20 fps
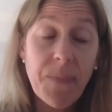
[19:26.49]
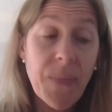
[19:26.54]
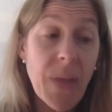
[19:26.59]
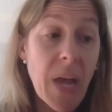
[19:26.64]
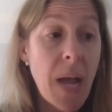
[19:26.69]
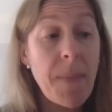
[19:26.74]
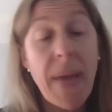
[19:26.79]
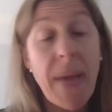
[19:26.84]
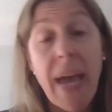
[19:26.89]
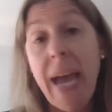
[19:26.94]

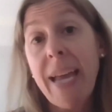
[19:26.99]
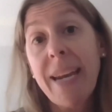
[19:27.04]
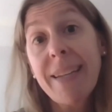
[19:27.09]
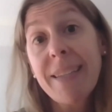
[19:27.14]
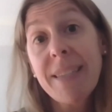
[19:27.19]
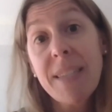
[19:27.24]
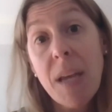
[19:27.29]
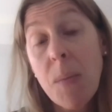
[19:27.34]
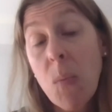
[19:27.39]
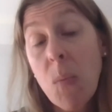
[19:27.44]
And
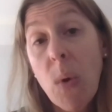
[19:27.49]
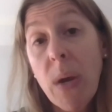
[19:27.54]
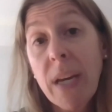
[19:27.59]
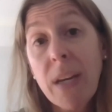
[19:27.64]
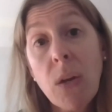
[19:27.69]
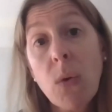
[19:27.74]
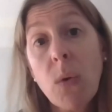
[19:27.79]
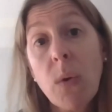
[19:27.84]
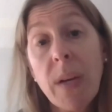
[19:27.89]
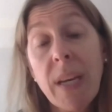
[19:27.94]
at some
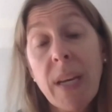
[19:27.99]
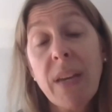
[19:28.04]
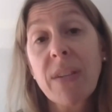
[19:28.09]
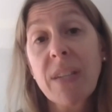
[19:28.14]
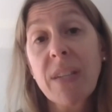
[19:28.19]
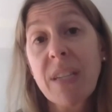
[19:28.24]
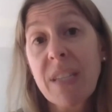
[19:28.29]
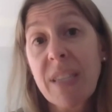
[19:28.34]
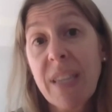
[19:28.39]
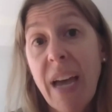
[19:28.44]
point, you could
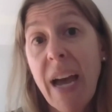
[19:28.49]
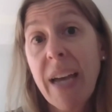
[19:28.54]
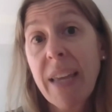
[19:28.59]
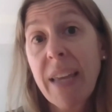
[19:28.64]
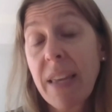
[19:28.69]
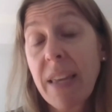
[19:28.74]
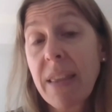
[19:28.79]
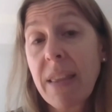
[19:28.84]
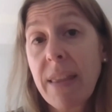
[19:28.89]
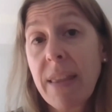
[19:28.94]
even decide
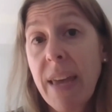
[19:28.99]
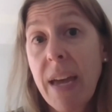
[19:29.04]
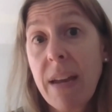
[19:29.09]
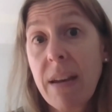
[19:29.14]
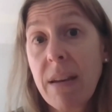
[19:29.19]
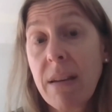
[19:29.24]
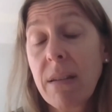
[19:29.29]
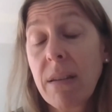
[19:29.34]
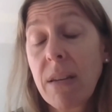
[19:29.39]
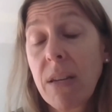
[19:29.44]
that
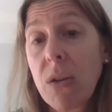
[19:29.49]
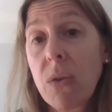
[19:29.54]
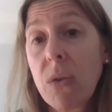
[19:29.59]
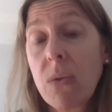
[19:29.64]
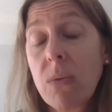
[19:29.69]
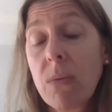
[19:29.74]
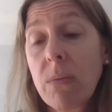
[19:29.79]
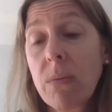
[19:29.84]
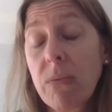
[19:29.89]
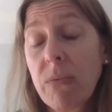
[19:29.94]

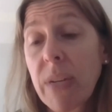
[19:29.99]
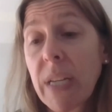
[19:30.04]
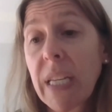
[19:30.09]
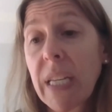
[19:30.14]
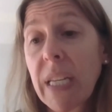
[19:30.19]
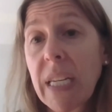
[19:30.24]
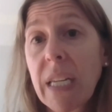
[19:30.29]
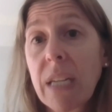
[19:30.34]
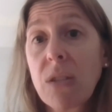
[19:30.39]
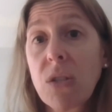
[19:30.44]
you
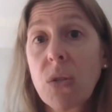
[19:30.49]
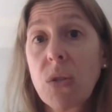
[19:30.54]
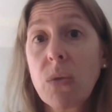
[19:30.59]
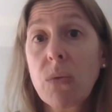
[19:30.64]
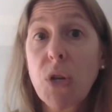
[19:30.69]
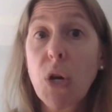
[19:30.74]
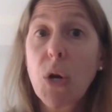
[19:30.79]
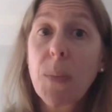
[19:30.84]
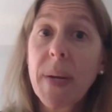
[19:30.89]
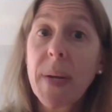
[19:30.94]
really need to
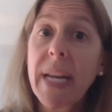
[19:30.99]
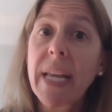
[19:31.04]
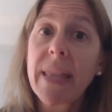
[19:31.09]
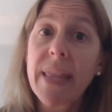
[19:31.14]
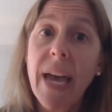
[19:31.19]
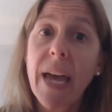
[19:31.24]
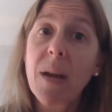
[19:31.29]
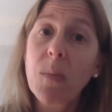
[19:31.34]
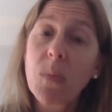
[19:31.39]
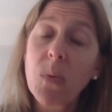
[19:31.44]
terminate
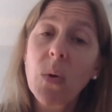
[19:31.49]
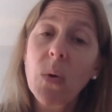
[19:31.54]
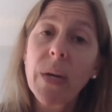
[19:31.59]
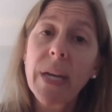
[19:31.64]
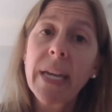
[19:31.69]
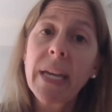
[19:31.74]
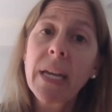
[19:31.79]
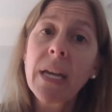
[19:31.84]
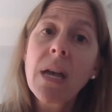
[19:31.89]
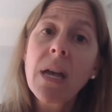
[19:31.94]
that
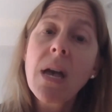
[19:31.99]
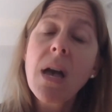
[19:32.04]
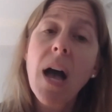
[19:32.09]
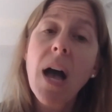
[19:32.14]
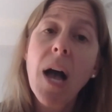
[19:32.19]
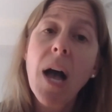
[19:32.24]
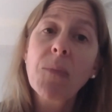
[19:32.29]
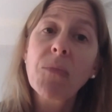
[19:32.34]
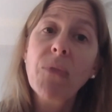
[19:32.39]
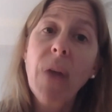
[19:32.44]
employee
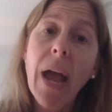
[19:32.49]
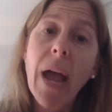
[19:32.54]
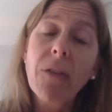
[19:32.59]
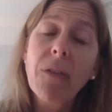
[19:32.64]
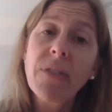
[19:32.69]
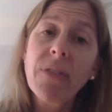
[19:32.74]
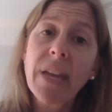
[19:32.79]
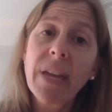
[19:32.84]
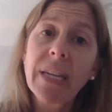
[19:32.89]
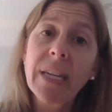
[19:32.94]

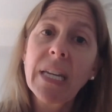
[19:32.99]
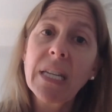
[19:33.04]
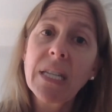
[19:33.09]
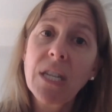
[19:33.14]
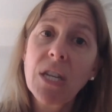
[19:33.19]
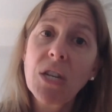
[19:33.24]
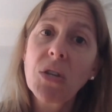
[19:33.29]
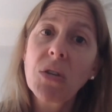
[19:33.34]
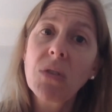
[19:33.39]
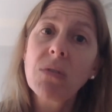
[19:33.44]
rather than
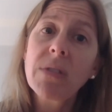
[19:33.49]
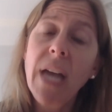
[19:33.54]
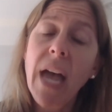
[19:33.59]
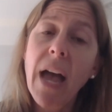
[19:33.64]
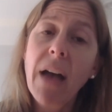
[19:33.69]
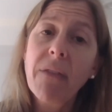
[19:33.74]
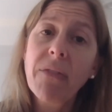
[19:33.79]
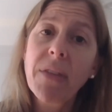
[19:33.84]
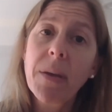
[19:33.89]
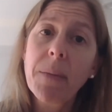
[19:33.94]
continue to
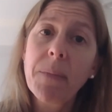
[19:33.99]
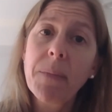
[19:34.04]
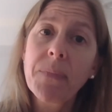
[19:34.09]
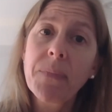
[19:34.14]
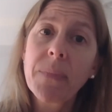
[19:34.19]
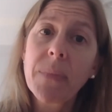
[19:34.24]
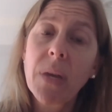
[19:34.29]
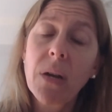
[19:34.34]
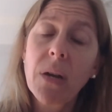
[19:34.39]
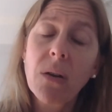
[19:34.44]
have
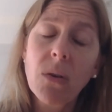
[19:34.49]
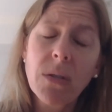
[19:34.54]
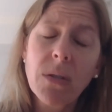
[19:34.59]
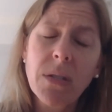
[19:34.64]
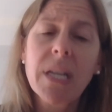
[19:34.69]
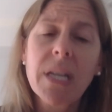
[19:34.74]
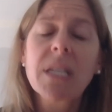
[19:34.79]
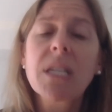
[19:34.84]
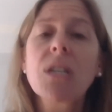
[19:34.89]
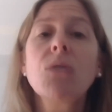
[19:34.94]
them or
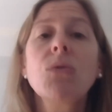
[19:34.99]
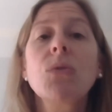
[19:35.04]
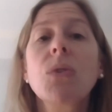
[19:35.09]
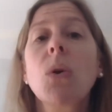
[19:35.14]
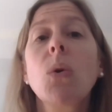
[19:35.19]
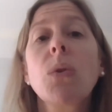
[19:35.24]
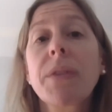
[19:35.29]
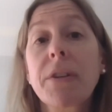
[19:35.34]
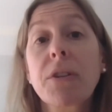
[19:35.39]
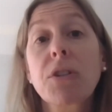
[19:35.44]
continue to
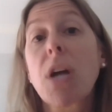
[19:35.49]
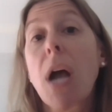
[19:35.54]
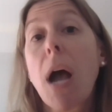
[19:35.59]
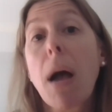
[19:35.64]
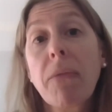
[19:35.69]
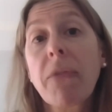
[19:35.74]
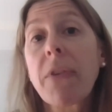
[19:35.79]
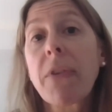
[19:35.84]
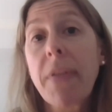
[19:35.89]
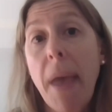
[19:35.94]
hold their
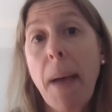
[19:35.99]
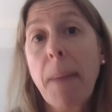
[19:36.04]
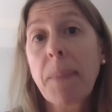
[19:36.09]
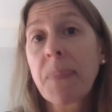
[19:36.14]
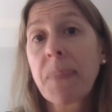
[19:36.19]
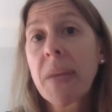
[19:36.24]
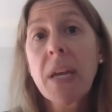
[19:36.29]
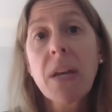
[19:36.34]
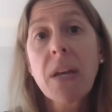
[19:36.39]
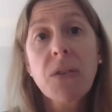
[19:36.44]
job for them.
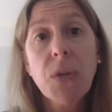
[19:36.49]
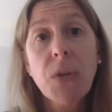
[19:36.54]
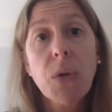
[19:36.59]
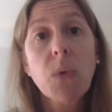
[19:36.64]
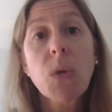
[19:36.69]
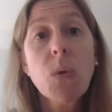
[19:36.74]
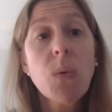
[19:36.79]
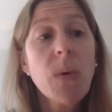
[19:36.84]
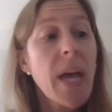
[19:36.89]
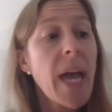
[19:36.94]
So
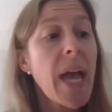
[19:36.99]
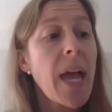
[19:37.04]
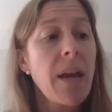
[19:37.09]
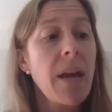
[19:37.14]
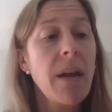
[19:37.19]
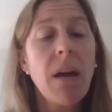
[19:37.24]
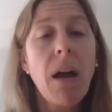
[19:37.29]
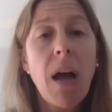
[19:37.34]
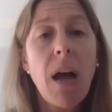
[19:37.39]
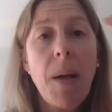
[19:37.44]
you can
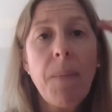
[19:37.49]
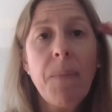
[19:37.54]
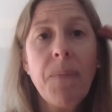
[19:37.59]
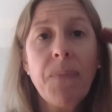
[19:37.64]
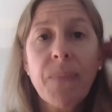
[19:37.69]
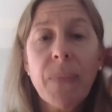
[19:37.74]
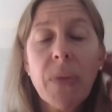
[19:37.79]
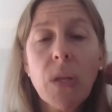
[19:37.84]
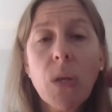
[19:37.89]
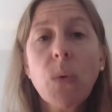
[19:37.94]

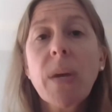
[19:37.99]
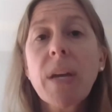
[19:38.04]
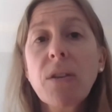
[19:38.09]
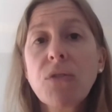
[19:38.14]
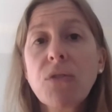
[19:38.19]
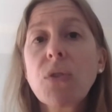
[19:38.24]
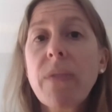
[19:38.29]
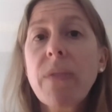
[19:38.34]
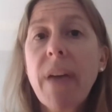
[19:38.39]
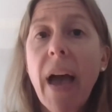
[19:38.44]

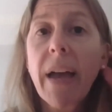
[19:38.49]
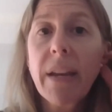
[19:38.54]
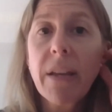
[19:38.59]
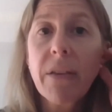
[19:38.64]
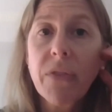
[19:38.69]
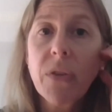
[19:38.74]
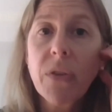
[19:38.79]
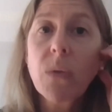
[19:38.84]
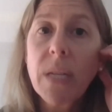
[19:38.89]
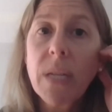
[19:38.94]
do that
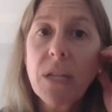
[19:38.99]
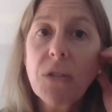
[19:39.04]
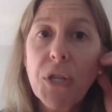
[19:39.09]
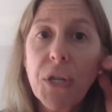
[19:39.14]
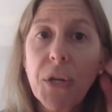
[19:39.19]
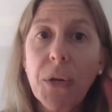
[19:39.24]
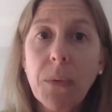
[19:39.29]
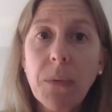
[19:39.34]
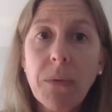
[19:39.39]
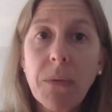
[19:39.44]
if you need
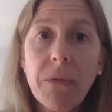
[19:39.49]
to.